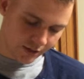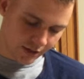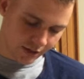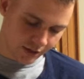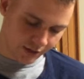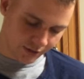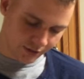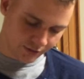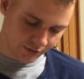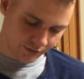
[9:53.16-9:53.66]

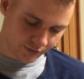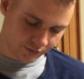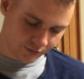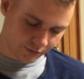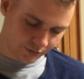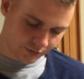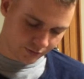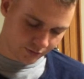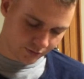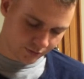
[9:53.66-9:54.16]

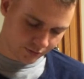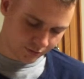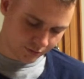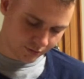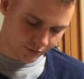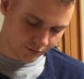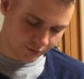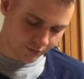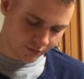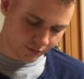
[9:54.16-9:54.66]
is
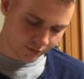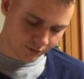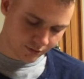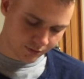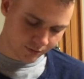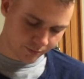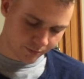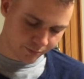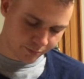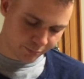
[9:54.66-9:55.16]

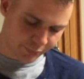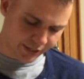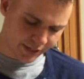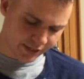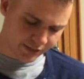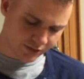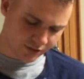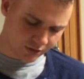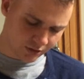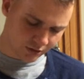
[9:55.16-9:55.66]

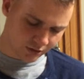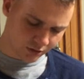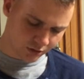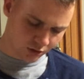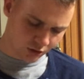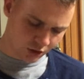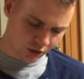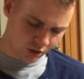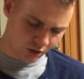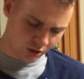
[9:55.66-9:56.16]

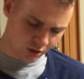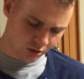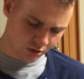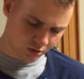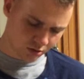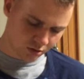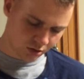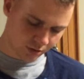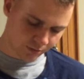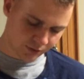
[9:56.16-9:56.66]
basically,
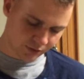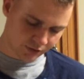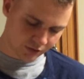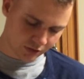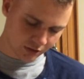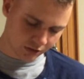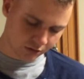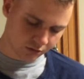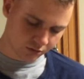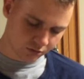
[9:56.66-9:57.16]
give me a
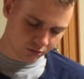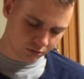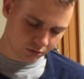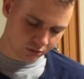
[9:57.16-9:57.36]
second.